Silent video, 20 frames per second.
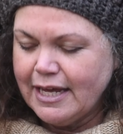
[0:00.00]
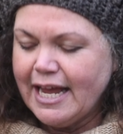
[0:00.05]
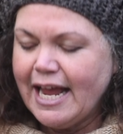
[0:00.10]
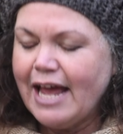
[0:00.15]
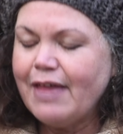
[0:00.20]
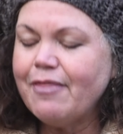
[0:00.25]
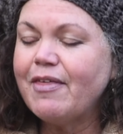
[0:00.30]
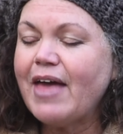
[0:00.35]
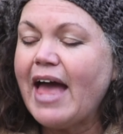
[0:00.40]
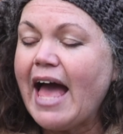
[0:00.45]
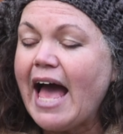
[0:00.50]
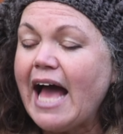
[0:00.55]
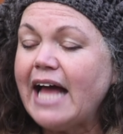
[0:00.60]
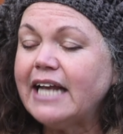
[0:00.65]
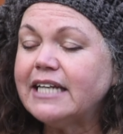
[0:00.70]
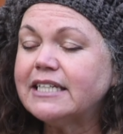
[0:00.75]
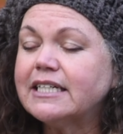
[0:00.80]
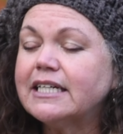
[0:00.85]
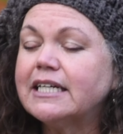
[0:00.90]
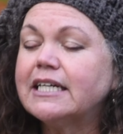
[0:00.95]
And
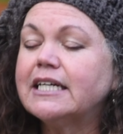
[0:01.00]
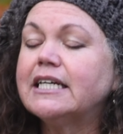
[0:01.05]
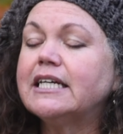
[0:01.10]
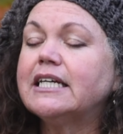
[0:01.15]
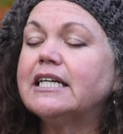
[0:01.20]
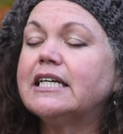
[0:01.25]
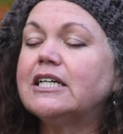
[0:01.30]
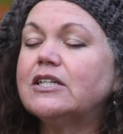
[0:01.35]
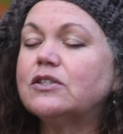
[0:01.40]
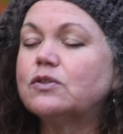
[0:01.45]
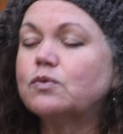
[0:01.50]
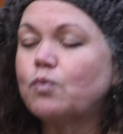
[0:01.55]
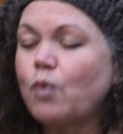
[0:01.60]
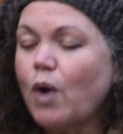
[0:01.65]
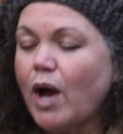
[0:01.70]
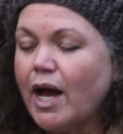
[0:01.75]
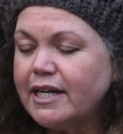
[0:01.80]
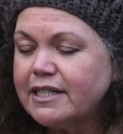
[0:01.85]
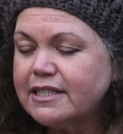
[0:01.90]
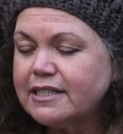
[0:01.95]
that is
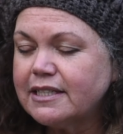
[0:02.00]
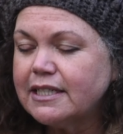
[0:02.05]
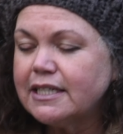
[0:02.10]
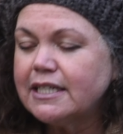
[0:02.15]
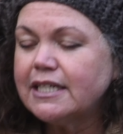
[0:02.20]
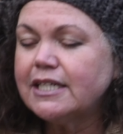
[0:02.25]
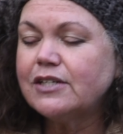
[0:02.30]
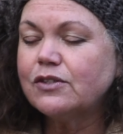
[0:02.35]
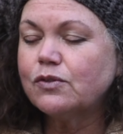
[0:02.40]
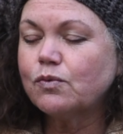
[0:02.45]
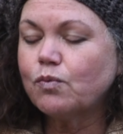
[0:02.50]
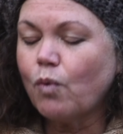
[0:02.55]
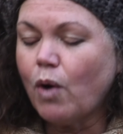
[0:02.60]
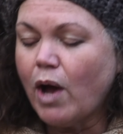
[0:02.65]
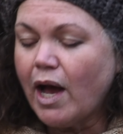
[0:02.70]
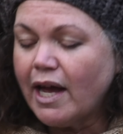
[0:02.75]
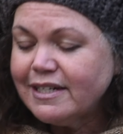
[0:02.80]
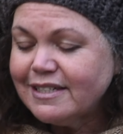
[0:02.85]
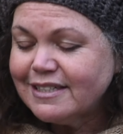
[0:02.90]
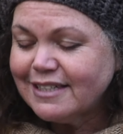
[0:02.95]
what is
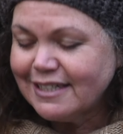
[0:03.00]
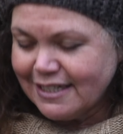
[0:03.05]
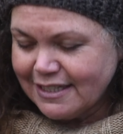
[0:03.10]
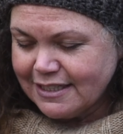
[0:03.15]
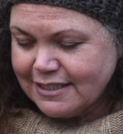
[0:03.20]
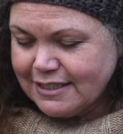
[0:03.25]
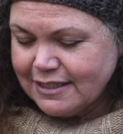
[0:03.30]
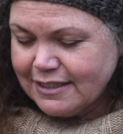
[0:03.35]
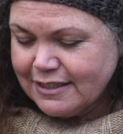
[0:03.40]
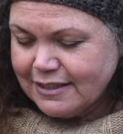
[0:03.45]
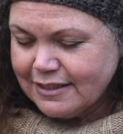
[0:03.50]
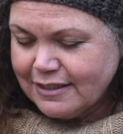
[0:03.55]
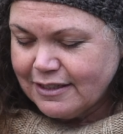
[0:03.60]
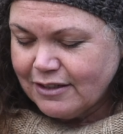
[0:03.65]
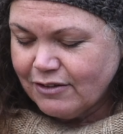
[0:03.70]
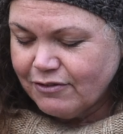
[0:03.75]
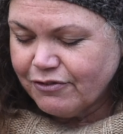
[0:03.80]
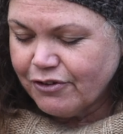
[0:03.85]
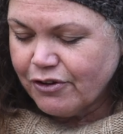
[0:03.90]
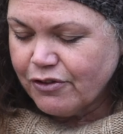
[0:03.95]
wanted
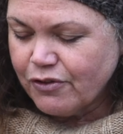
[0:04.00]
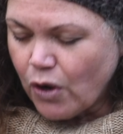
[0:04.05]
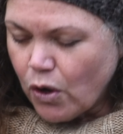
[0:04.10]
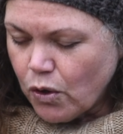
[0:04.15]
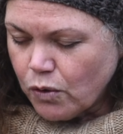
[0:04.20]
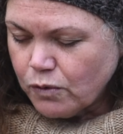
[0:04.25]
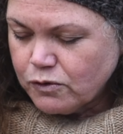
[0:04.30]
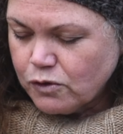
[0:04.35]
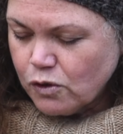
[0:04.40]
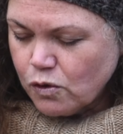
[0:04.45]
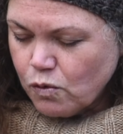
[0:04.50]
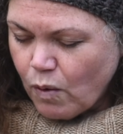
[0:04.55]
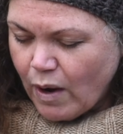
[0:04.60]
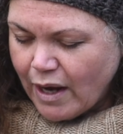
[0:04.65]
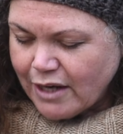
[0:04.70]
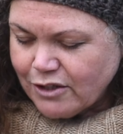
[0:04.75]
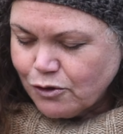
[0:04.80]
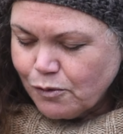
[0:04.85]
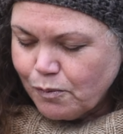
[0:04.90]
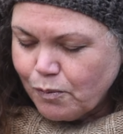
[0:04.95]
for those who
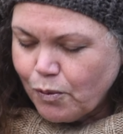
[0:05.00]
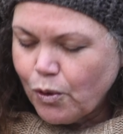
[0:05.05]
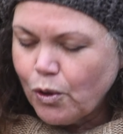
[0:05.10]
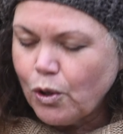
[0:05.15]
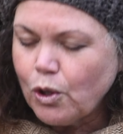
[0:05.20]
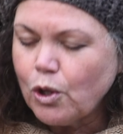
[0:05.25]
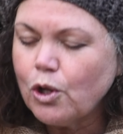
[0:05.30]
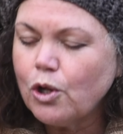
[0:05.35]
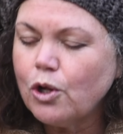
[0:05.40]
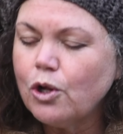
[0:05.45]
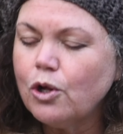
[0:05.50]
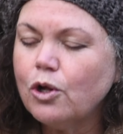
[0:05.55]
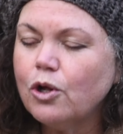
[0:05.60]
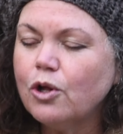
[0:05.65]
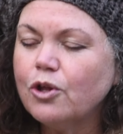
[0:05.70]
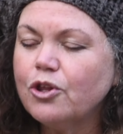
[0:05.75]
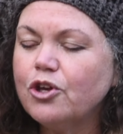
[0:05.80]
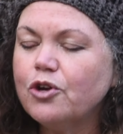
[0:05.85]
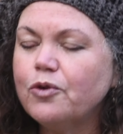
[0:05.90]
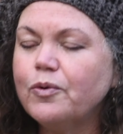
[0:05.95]
want to
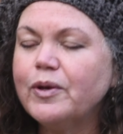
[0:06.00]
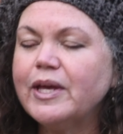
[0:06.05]
pull you